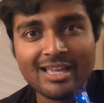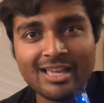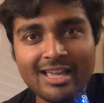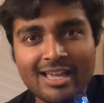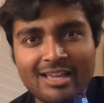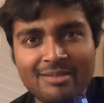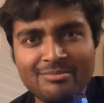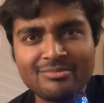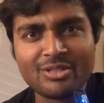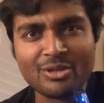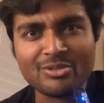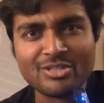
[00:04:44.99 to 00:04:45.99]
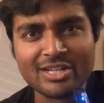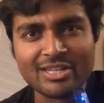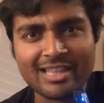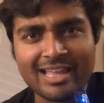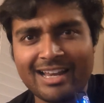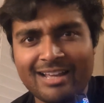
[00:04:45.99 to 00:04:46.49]
Um, go and check
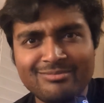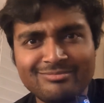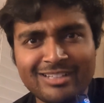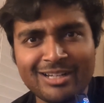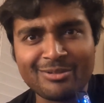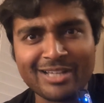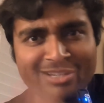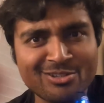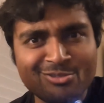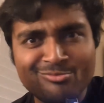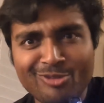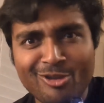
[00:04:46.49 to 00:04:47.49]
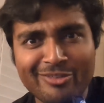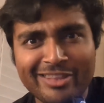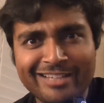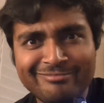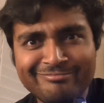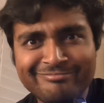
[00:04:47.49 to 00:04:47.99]
that out and I'll catch you over
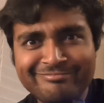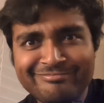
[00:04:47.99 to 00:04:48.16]
there.